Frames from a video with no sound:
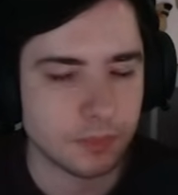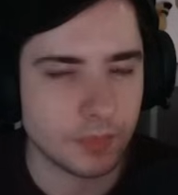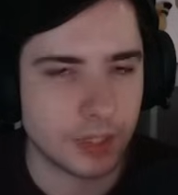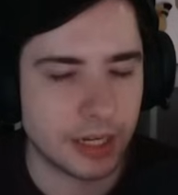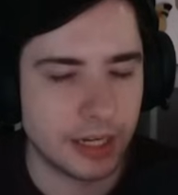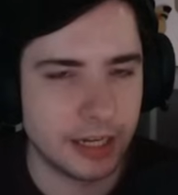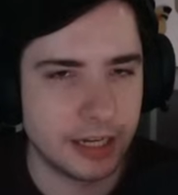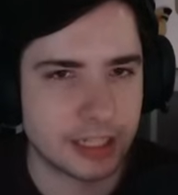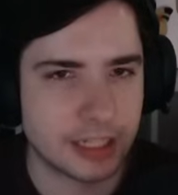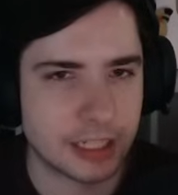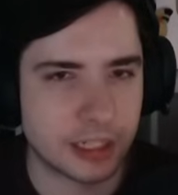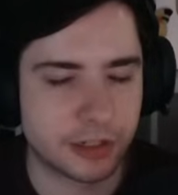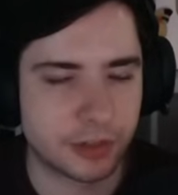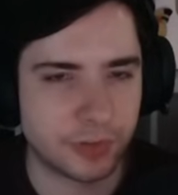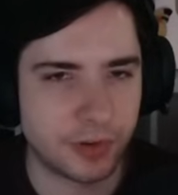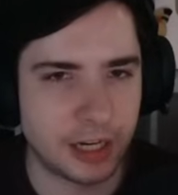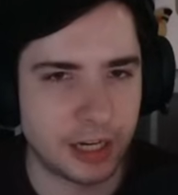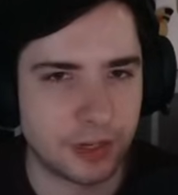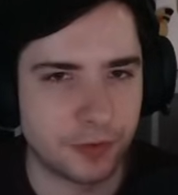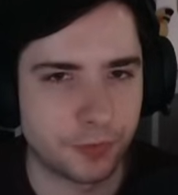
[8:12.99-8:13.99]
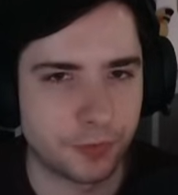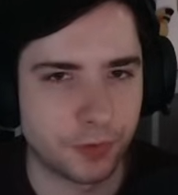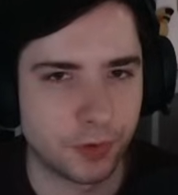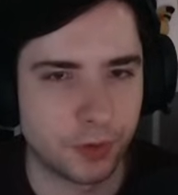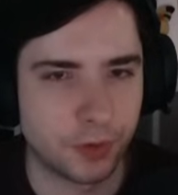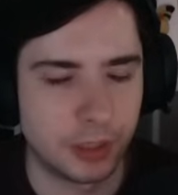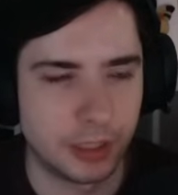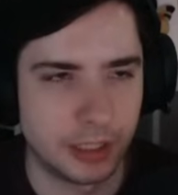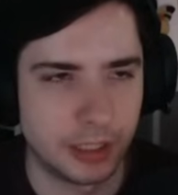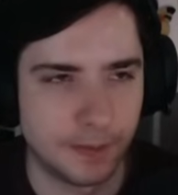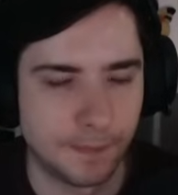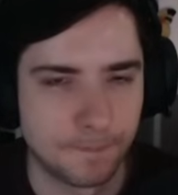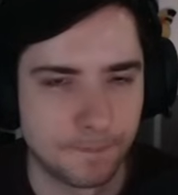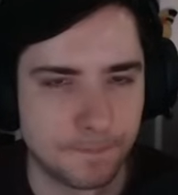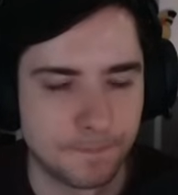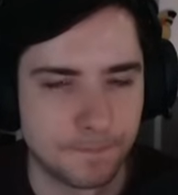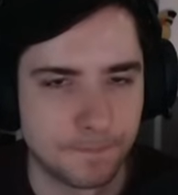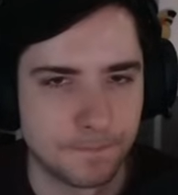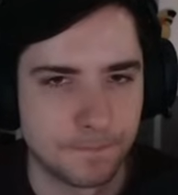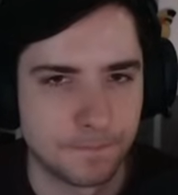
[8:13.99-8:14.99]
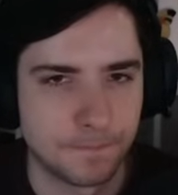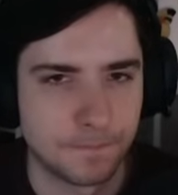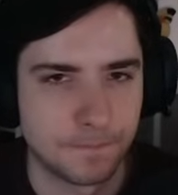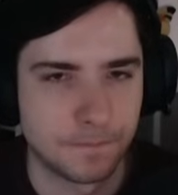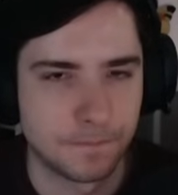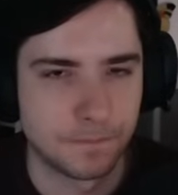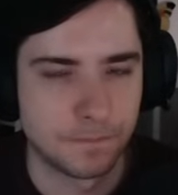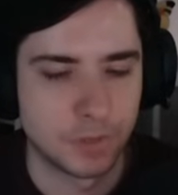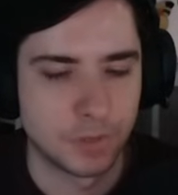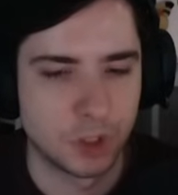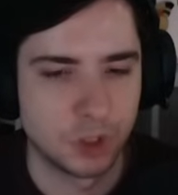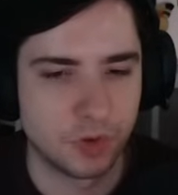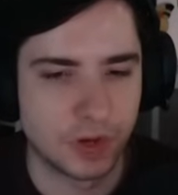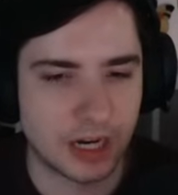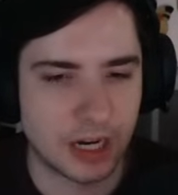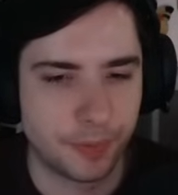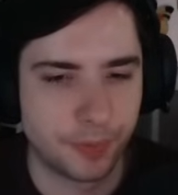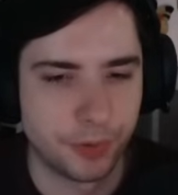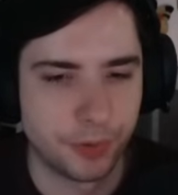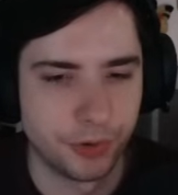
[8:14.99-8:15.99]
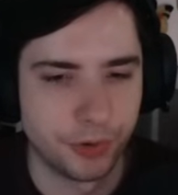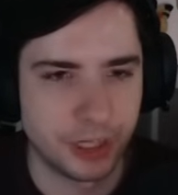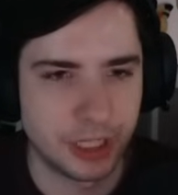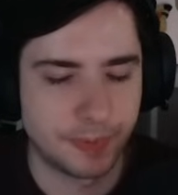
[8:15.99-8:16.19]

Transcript: It's great for Dragapult,